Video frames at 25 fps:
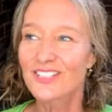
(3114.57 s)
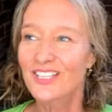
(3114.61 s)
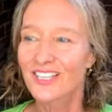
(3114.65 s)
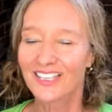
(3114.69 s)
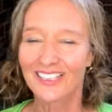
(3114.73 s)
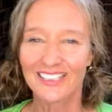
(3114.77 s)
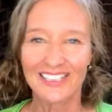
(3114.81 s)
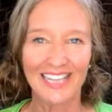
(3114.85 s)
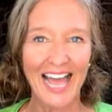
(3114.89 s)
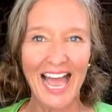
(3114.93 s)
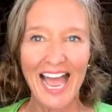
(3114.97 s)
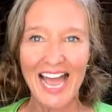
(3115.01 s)

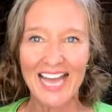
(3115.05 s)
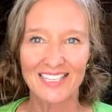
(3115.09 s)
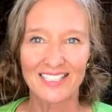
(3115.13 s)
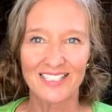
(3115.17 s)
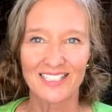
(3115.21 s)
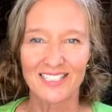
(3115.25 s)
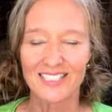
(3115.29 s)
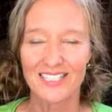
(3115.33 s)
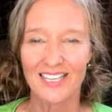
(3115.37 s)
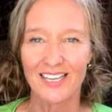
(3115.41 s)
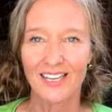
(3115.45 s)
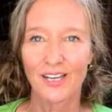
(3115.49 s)

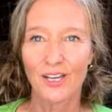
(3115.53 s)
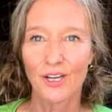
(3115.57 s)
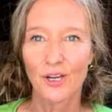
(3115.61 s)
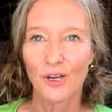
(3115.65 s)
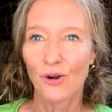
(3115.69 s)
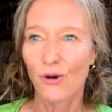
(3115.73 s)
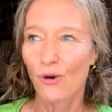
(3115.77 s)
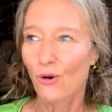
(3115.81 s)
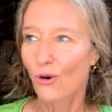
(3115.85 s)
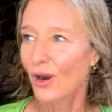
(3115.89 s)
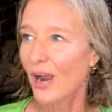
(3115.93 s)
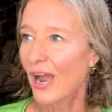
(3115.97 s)
class?
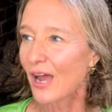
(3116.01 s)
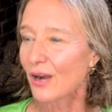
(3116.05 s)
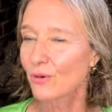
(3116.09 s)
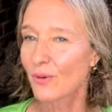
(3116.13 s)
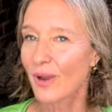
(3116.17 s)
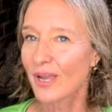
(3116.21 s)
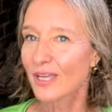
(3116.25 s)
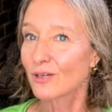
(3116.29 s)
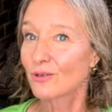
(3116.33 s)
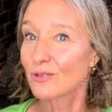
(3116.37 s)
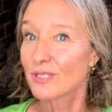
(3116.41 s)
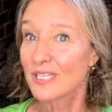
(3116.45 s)
Or how do
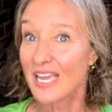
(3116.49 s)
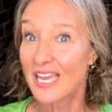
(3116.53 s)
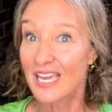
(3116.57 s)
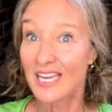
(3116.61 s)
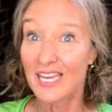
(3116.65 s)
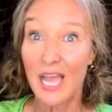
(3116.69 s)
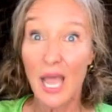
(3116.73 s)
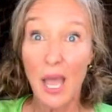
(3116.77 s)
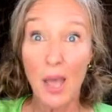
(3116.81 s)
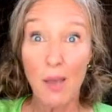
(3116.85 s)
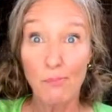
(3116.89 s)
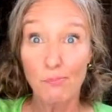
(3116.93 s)
I go
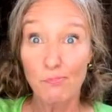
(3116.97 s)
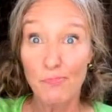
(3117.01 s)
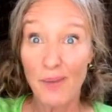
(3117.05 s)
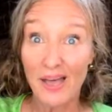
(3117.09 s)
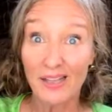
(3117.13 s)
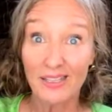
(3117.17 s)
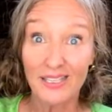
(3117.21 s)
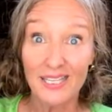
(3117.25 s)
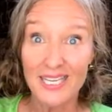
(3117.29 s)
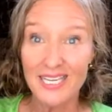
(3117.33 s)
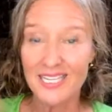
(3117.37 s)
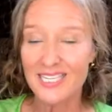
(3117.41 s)
take
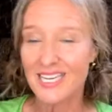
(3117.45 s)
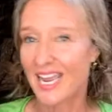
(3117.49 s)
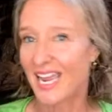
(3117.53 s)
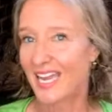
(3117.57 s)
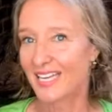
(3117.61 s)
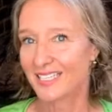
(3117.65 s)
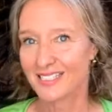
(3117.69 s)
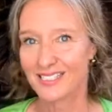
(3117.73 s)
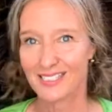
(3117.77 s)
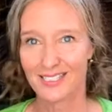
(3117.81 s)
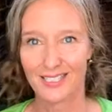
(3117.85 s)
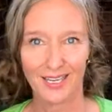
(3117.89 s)
belly
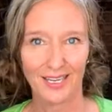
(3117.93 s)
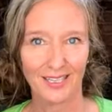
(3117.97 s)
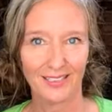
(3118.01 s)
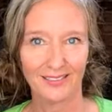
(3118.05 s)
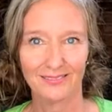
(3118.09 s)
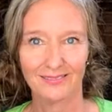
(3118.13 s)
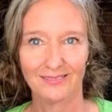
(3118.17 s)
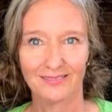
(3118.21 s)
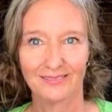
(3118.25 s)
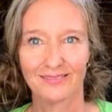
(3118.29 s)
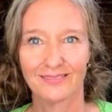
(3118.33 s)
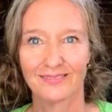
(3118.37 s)

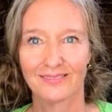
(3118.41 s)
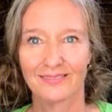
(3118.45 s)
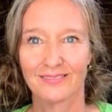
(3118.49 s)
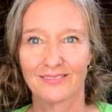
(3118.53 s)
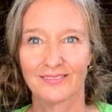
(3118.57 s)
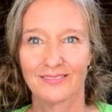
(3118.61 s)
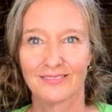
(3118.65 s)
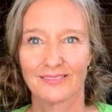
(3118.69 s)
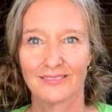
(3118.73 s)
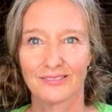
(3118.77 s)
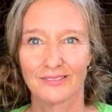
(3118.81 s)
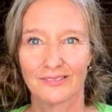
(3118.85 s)
dancing
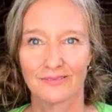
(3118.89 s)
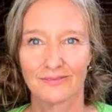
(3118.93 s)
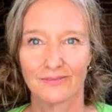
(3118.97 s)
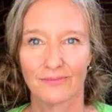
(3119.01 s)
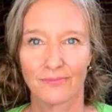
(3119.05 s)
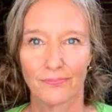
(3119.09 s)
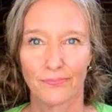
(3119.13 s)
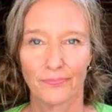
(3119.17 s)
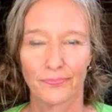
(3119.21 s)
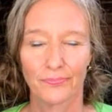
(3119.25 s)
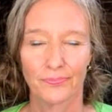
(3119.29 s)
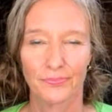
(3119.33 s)

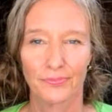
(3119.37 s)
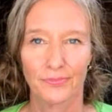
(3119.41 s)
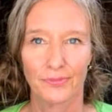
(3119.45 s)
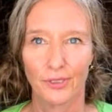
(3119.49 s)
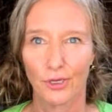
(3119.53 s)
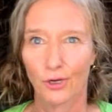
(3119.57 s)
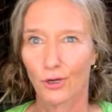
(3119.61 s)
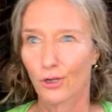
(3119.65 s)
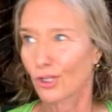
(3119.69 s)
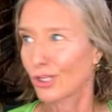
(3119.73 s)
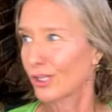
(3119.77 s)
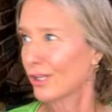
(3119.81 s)

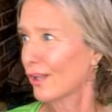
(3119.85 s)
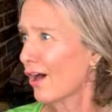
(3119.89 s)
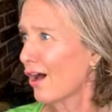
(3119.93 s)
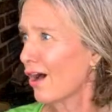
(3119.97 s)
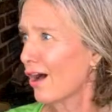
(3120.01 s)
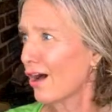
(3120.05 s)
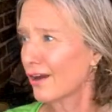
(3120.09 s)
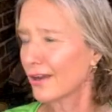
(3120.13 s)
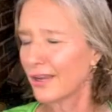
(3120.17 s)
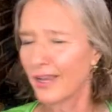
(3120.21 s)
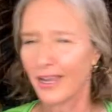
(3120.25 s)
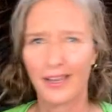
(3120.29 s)
or
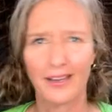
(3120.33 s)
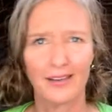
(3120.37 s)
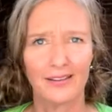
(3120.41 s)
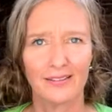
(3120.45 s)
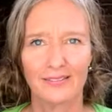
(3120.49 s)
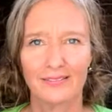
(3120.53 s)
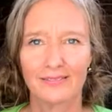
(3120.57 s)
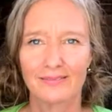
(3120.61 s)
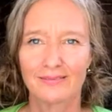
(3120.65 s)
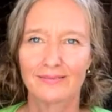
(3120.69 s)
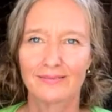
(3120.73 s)
clogging?